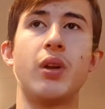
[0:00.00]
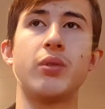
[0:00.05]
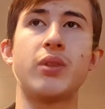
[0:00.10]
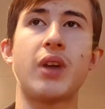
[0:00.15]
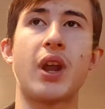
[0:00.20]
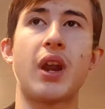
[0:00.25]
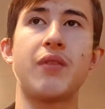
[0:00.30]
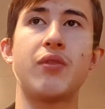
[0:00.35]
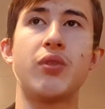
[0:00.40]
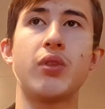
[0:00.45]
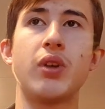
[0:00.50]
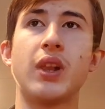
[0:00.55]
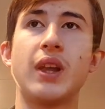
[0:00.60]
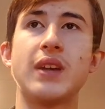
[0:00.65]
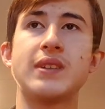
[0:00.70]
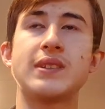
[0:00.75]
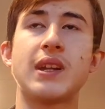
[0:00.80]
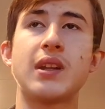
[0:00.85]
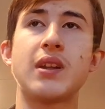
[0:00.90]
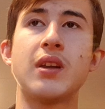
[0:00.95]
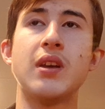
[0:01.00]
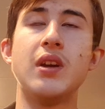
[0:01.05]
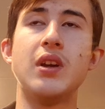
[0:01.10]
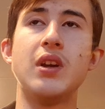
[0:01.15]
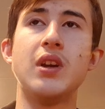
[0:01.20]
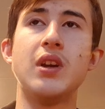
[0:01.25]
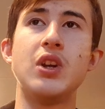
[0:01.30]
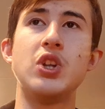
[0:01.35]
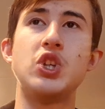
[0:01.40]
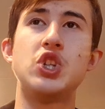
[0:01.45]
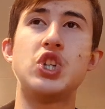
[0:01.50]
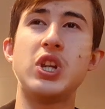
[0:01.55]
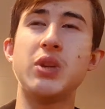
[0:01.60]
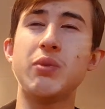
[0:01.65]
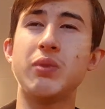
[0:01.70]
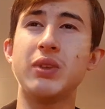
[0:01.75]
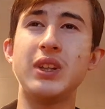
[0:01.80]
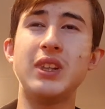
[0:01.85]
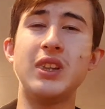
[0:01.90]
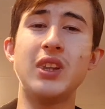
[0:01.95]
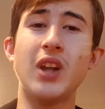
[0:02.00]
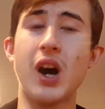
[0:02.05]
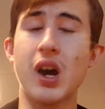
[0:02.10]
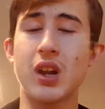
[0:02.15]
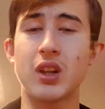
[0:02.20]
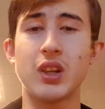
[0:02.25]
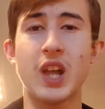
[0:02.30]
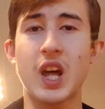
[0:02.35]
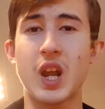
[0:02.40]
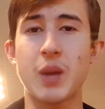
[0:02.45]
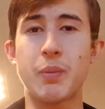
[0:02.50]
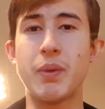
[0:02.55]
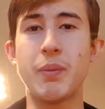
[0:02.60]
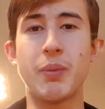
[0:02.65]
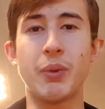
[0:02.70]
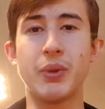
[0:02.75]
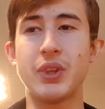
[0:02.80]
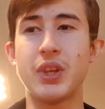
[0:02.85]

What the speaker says: that I've realized that genuinely not a lot of people,